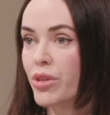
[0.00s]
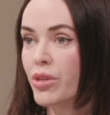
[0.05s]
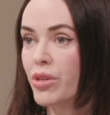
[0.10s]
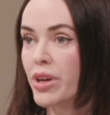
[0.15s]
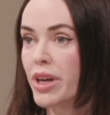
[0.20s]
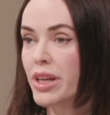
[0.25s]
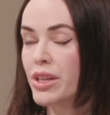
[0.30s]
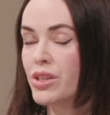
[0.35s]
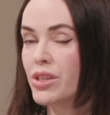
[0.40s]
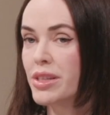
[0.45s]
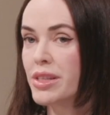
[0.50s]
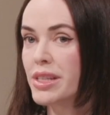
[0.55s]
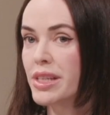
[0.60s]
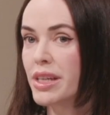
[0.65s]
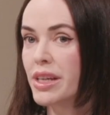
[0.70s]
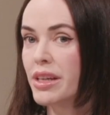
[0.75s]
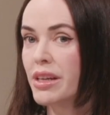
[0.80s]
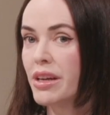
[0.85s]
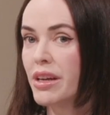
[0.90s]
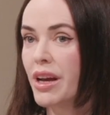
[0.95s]
your
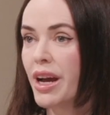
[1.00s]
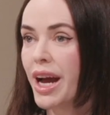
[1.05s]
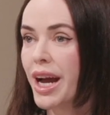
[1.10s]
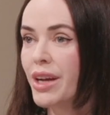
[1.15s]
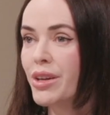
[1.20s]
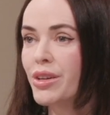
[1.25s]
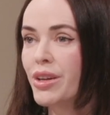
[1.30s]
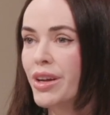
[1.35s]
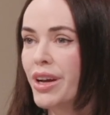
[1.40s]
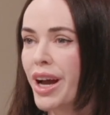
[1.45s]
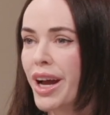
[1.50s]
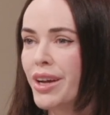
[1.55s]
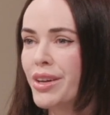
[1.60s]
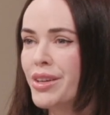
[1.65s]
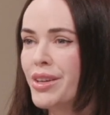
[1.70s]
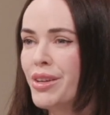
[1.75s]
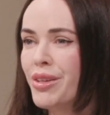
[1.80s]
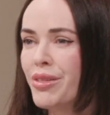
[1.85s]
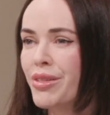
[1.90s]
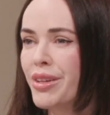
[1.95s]
agency. How
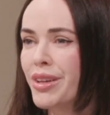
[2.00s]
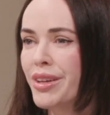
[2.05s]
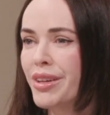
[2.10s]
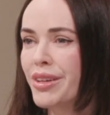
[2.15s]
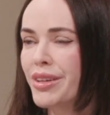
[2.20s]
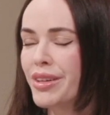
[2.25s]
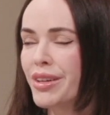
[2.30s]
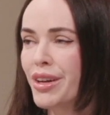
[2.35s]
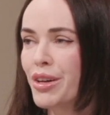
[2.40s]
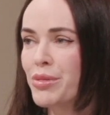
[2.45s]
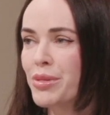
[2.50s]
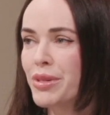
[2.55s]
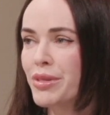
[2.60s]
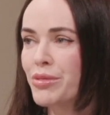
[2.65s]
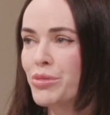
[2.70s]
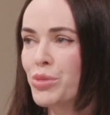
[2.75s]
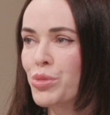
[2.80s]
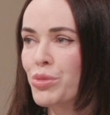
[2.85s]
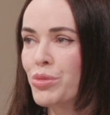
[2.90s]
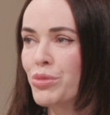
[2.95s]
do you think, I
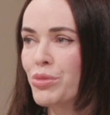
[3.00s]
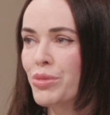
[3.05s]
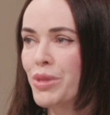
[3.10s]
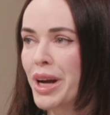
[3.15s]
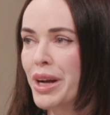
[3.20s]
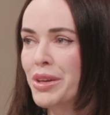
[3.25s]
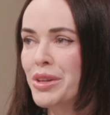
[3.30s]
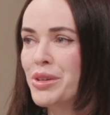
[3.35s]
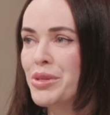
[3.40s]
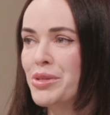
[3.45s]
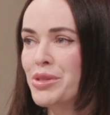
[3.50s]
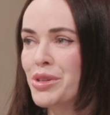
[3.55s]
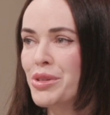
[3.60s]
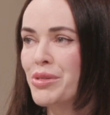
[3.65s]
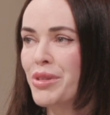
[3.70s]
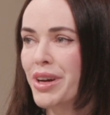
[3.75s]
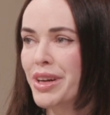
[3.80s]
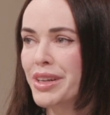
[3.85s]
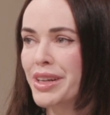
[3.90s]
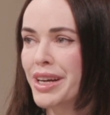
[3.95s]
mean, how do you do
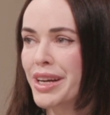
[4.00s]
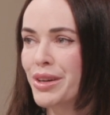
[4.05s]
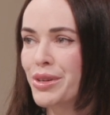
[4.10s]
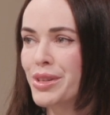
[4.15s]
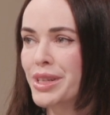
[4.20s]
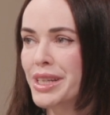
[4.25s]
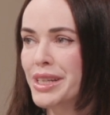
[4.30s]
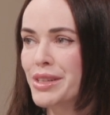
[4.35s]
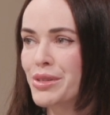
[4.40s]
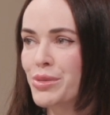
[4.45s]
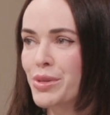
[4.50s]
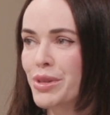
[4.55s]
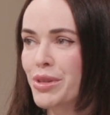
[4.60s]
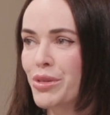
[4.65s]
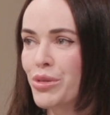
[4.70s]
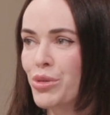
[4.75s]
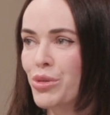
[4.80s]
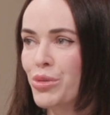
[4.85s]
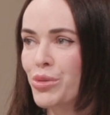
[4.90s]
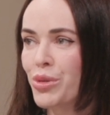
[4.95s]
that nowadays
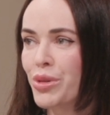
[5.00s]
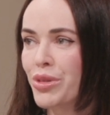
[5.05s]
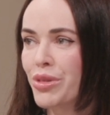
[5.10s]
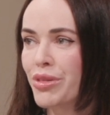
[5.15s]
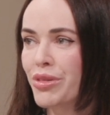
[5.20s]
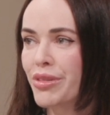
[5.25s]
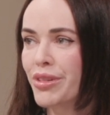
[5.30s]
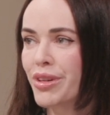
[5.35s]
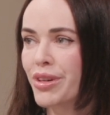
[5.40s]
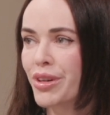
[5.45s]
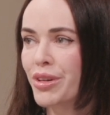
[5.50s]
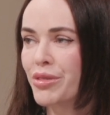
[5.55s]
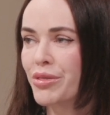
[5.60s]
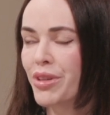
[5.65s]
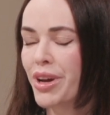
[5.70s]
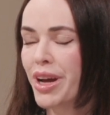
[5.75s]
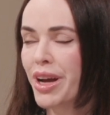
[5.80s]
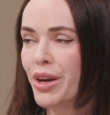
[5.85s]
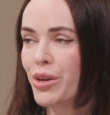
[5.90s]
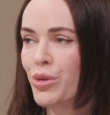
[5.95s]
with kind of
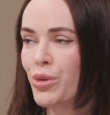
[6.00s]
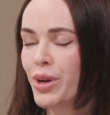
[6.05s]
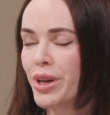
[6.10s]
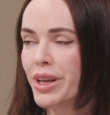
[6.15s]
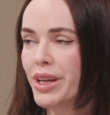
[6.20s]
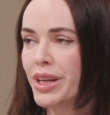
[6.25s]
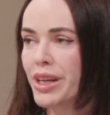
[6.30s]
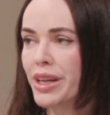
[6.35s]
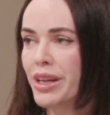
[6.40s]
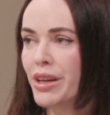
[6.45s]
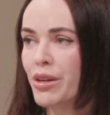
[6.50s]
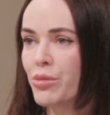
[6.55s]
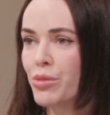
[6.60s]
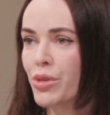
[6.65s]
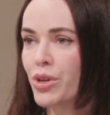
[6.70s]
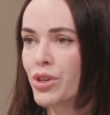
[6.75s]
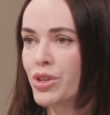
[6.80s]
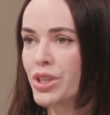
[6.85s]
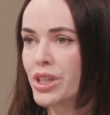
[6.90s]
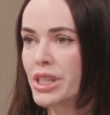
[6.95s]
how quickly
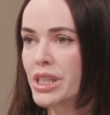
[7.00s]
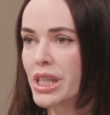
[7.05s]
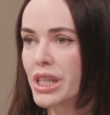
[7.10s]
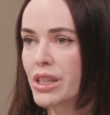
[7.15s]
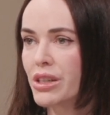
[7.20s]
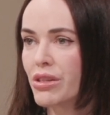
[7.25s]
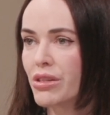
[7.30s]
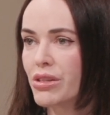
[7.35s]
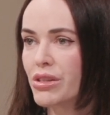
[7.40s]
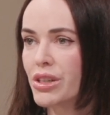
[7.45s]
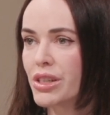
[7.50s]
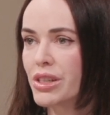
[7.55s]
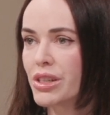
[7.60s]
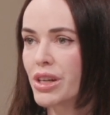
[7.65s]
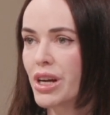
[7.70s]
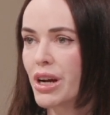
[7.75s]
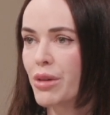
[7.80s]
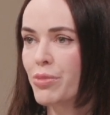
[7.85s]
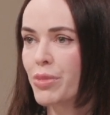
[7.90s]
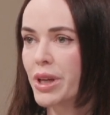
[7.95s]
emerging technologies
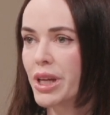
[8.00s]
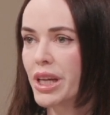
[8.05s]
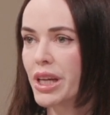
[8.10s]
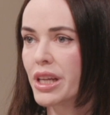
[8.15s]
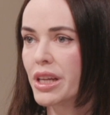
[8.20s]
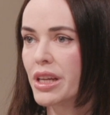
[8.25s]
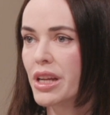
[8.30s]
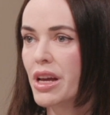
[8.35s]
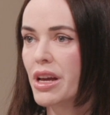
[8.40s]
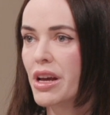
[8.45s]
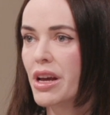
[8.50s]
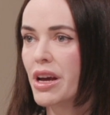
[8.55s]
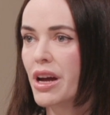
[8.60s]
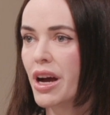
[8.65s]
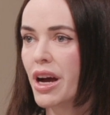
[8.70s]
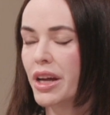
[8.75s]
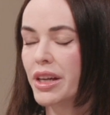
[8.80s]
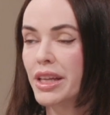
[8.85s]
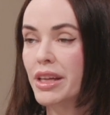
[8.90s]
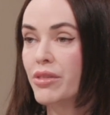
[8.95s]
are happening
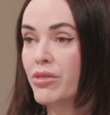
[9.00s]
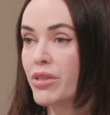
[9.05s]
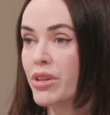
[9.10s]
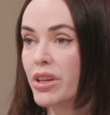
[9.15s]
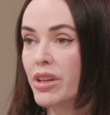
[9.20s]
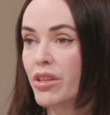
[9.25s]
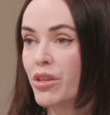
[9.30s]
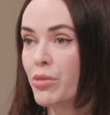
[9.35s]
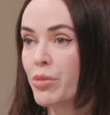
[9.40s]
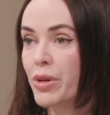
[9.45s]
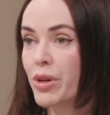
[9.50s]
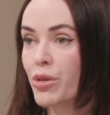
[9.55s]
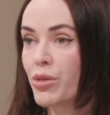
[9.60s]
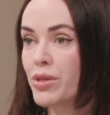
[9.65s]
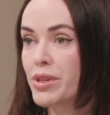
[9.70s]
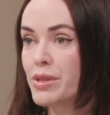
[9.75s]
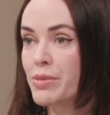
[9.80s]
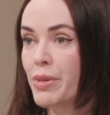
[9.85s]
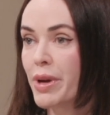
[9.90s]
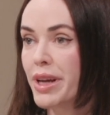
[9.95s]
and even in the
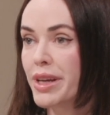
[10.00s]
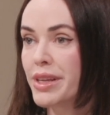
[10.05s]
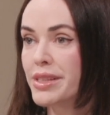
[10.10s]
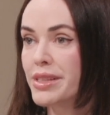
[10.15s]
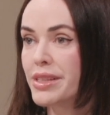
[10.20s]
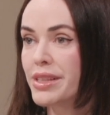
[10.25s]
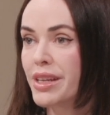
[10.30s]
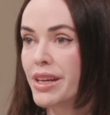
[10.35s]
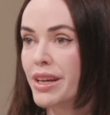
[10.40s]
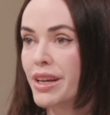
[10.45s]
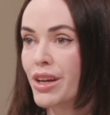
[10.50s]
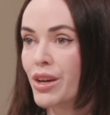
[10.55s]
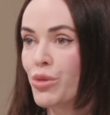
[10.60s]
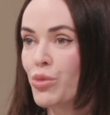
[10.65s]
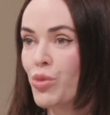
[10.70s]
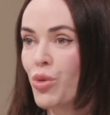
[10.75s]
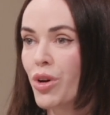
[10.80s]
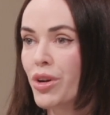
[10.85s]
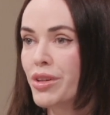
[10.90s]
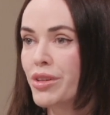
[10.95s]
PR space?
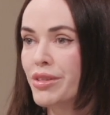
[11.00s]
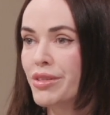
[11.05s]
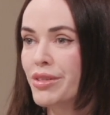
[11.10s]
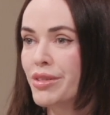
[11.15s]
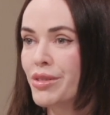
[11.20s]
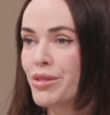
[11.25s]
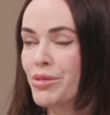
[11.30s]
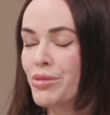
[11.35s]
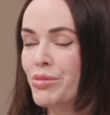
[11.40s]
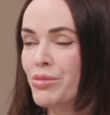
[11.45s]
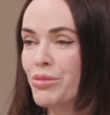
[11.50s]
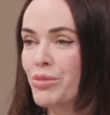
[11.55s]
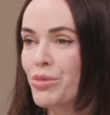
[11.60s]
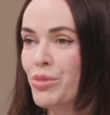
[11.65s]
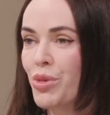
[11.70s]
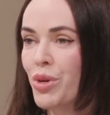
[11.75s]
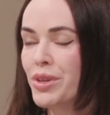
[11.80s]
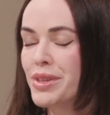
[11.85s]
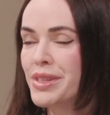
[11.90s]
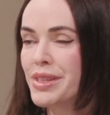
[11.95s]

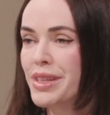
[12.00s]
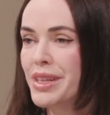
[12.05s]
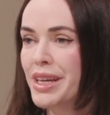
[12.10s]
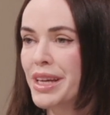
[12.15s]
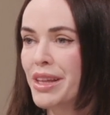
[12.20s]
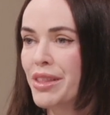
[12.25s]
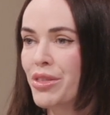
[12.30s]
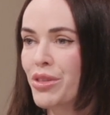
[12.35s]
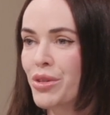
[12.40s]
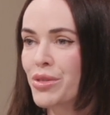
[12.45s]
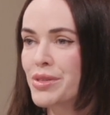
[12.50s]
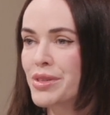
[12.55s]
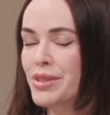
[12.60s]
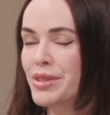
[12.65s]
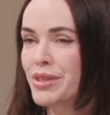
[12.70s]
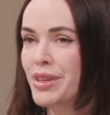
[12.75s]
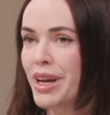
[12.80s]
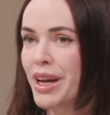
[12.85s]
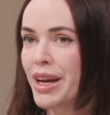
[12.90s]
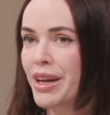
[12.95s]
What's the
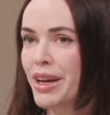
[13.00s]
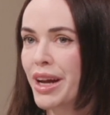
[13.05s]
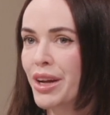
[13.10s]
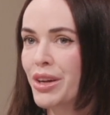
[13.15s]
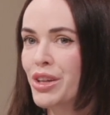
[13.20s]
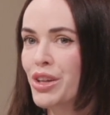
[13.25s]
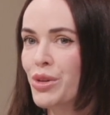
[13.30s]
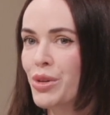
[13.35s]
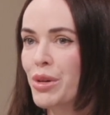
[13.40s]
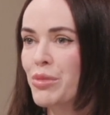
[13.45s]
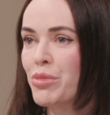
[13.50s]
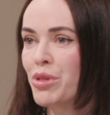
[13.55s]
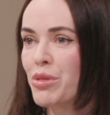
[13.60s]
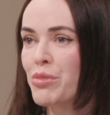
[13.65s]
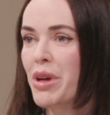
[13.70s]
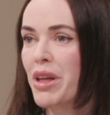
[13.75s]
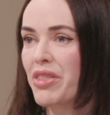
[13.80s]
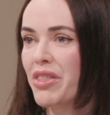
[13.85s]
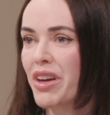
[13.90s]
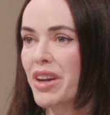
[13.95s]
ethos? How do you
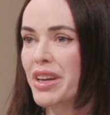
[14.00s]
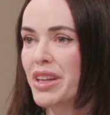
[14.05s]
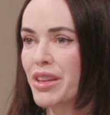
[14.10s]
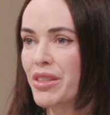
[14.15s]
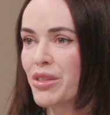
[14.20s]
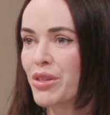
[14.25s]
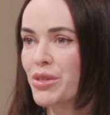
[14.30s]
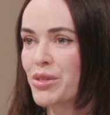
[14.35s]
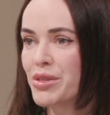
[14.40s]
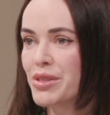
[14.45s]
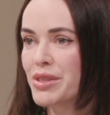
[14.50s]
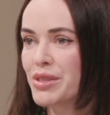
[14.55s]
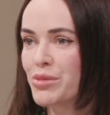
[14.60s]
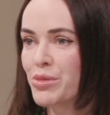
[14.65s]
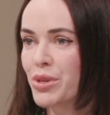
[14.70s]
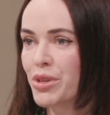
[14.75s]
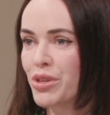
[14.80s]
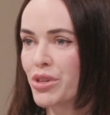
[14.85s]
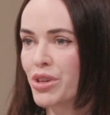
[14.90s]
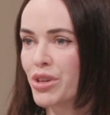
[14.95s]
implement that ethos
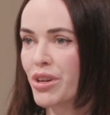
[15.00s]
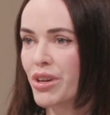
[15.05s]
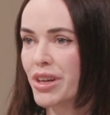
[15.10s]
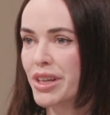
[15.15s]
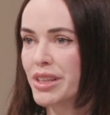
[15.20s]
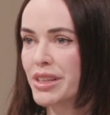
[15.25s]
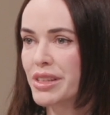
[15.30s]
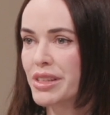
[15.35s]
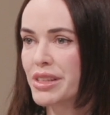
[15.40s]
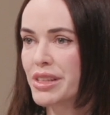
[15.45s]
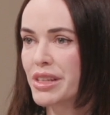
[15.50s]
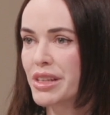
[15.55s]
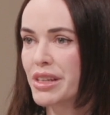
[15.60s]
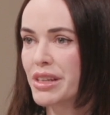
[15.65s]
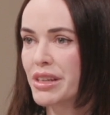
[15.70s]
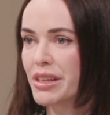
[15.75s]
with your clients?